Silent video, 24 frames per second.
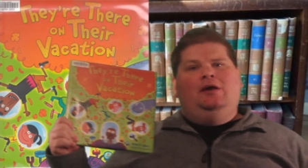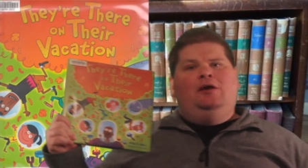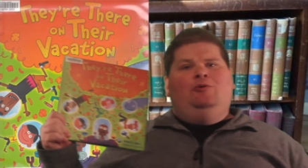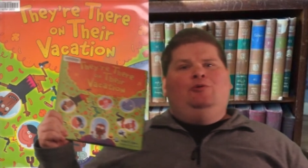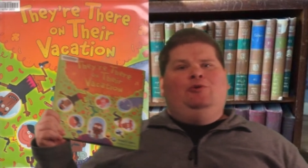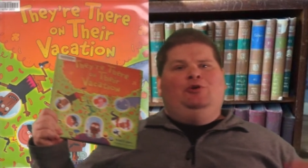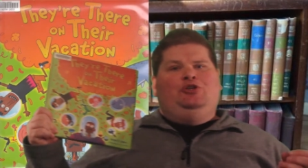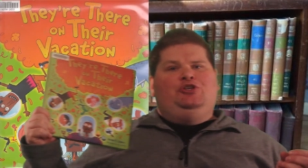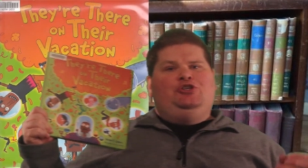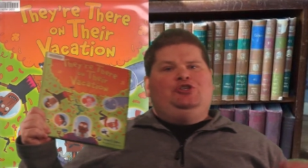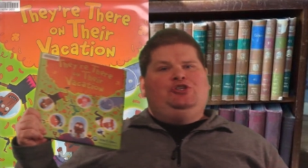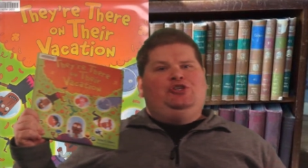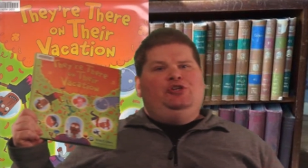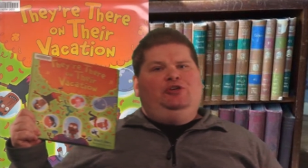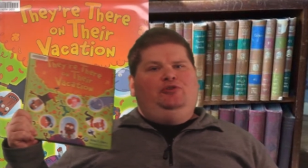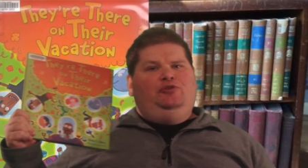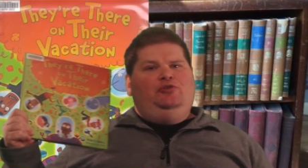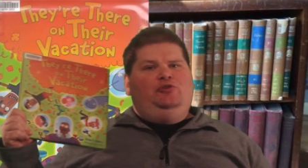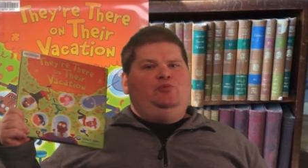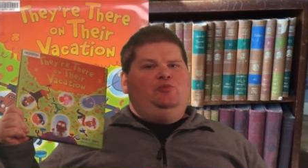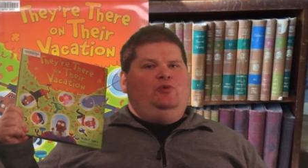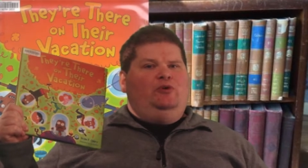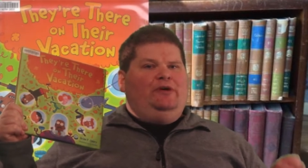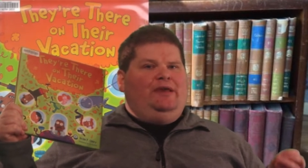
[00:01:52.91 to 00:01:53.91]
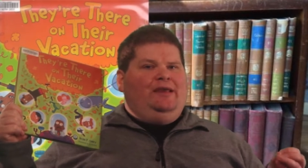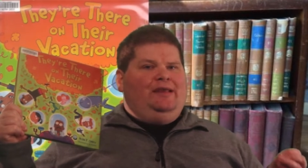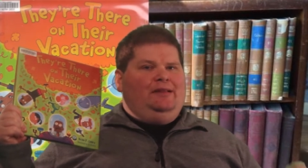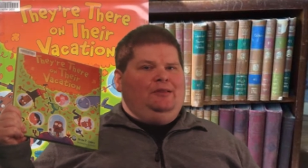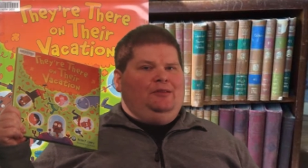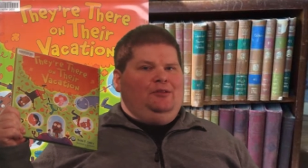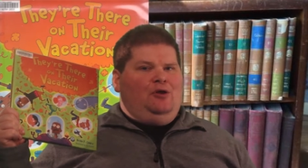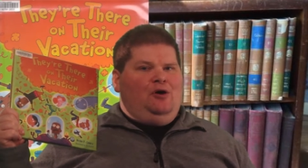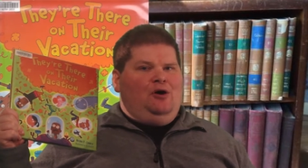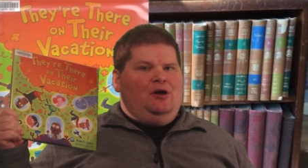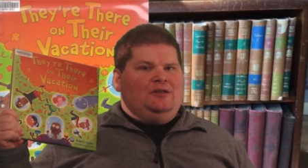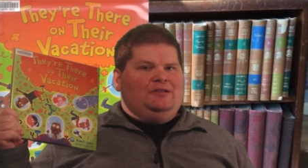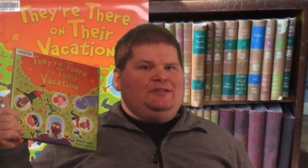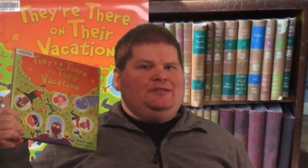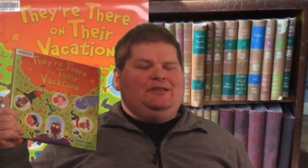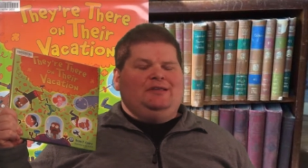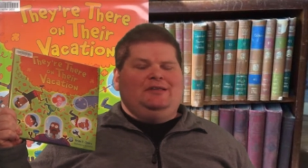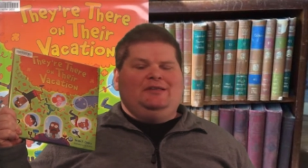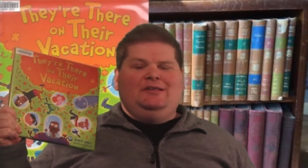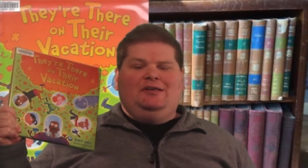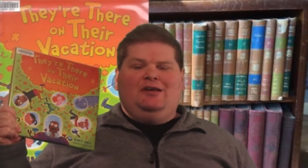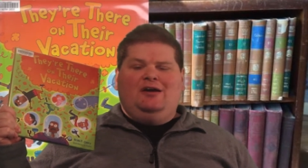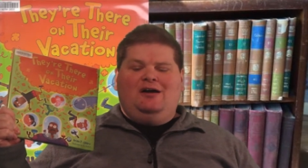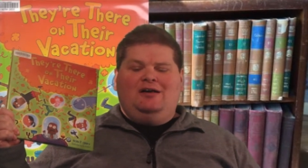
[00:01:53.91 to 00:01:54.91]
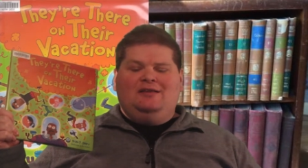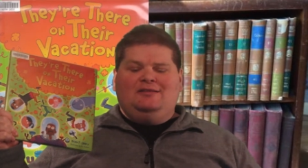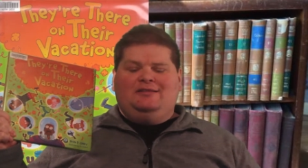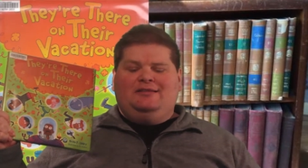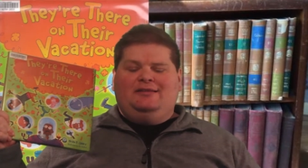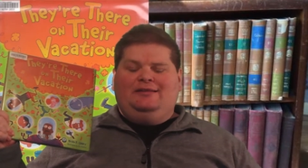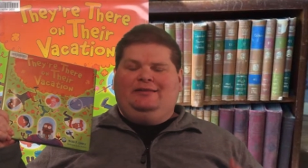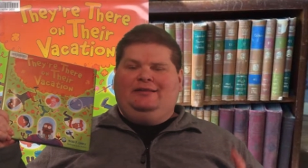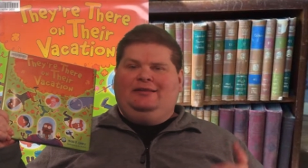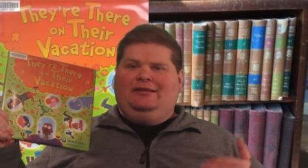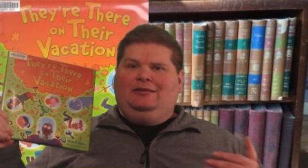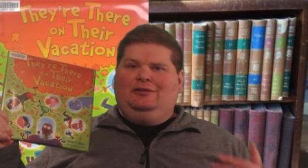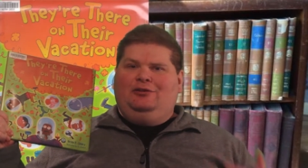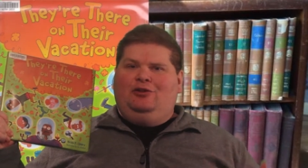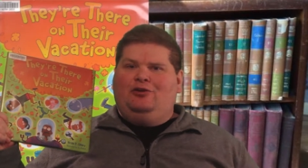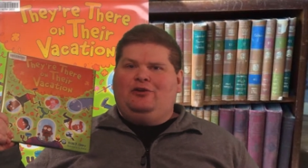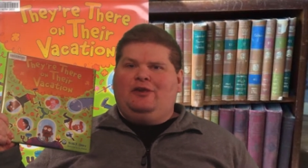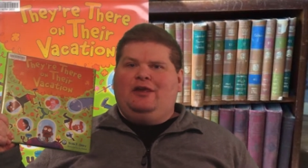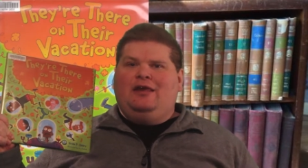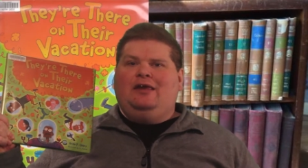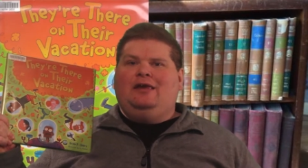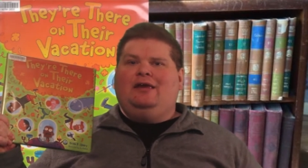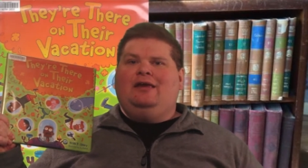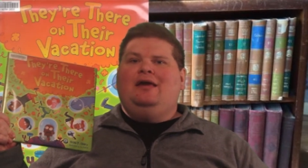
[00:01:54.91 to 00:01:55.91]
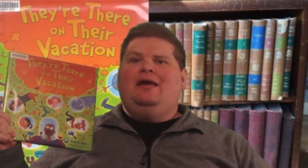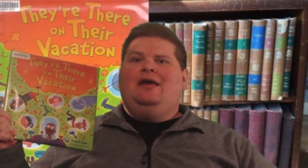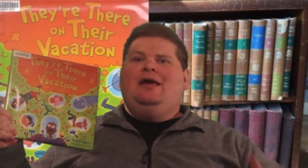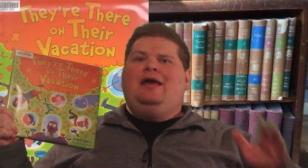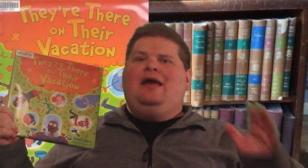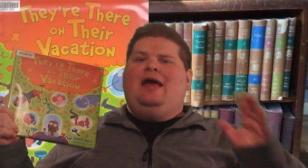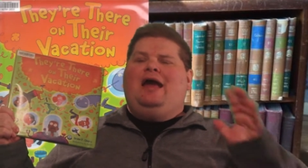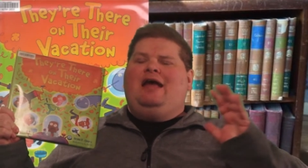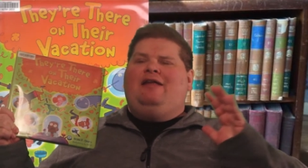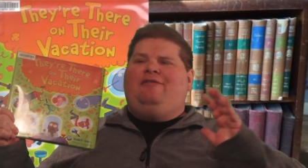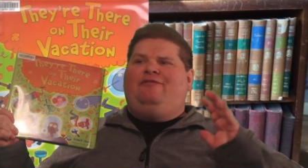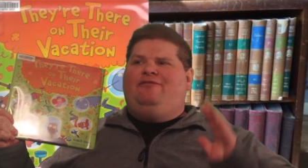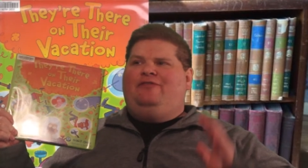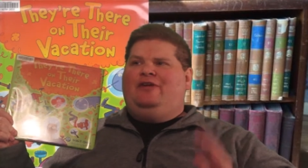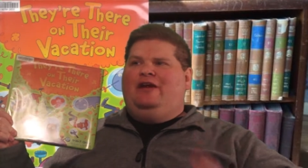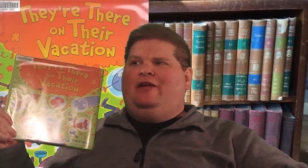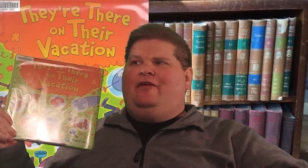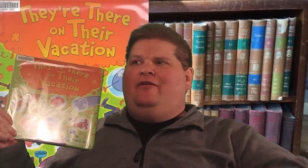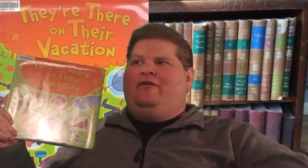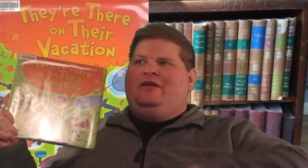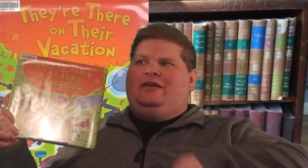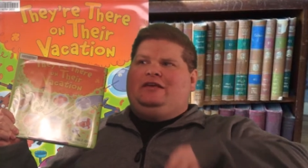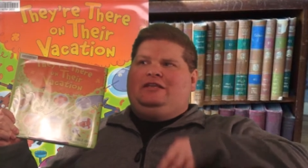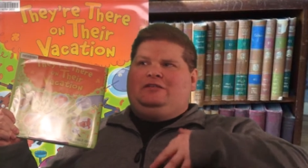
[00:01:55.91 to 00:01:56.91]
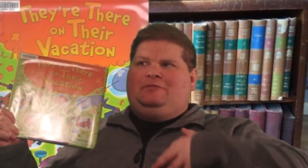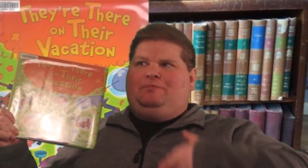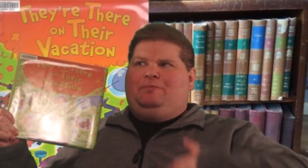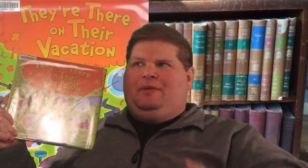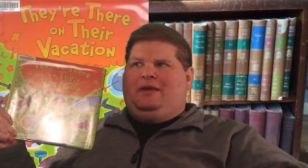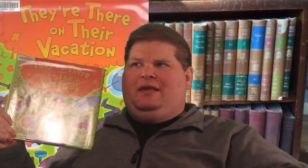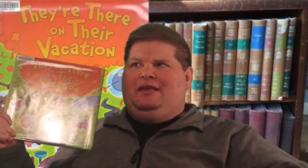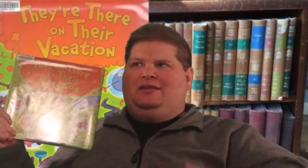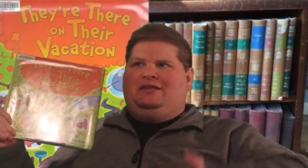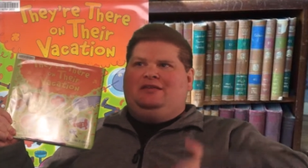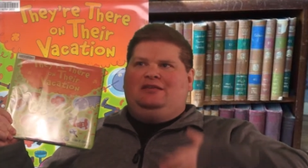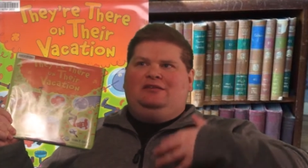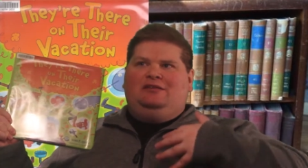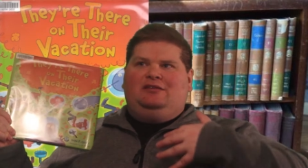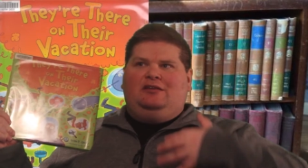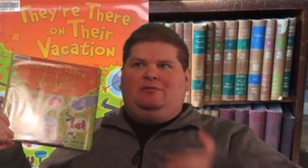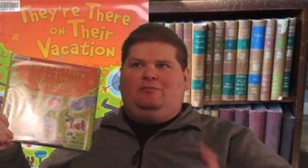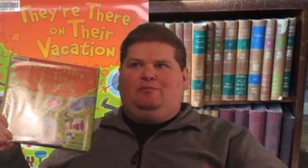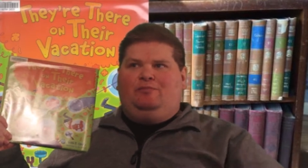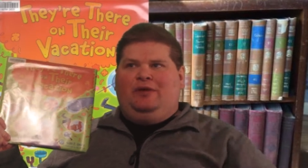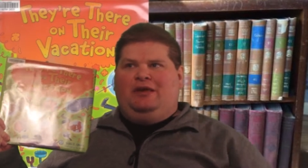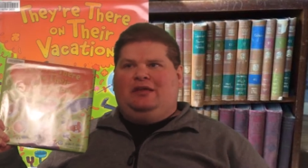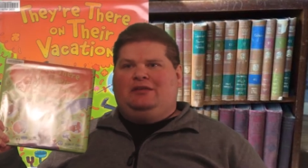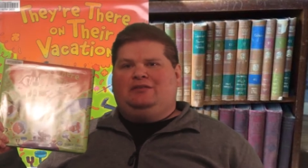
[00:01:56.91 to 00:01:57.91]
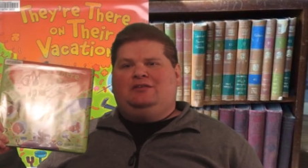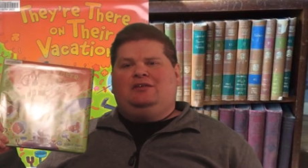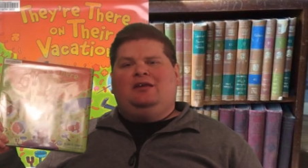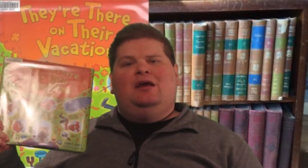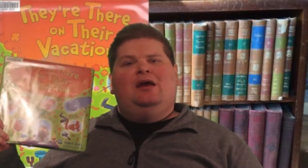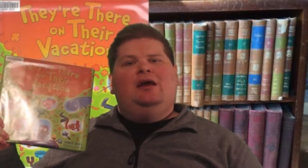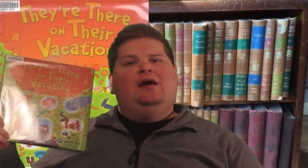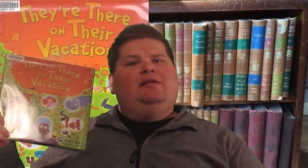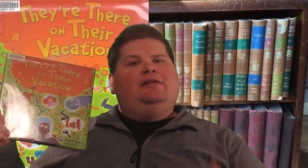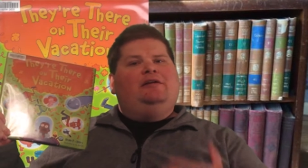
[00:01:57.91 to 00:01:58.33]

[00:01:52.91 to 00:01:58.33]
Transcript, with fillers: which children will get lost in, constantly looking at various pieces and bits.